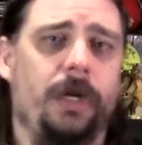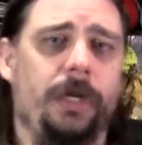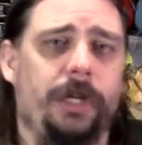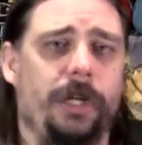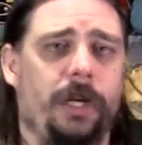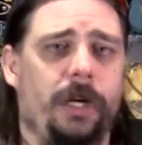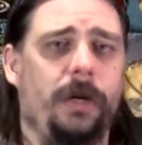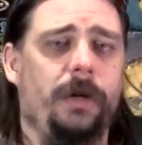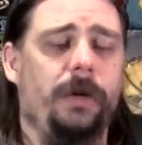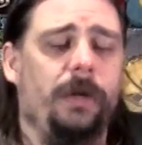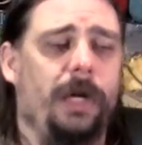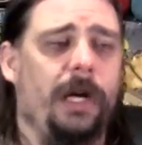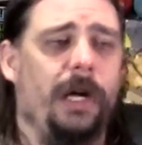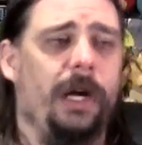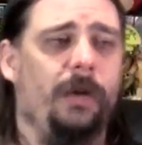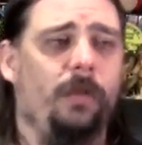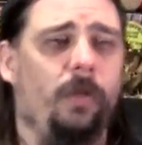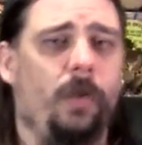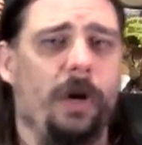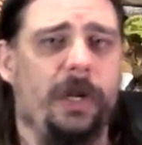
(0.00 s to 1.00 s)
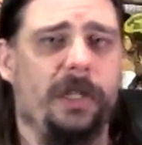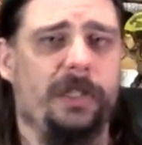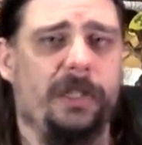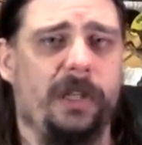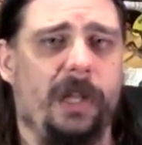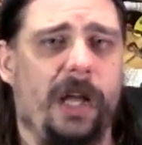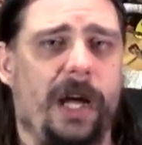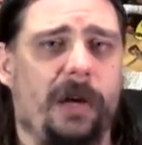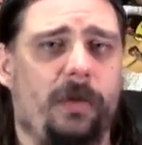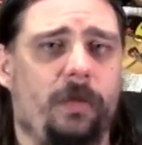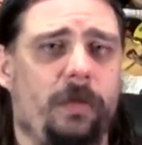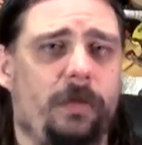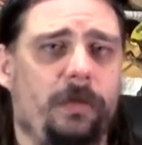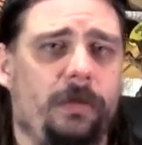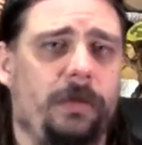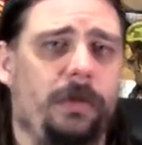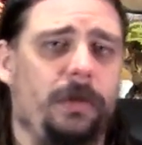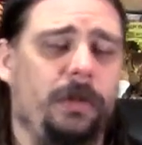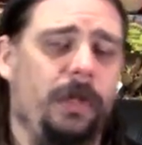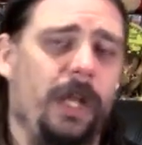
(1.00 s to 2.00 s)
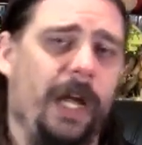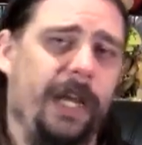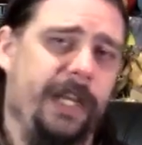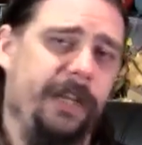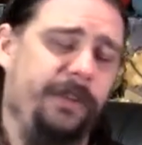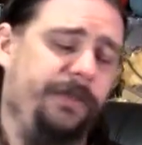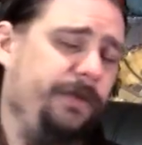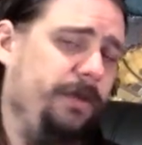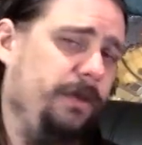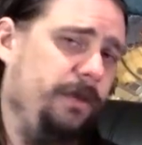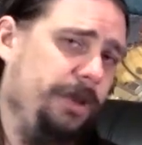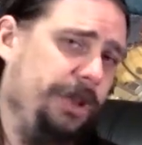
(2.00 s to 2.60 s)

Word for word: You know um, what it's like, like if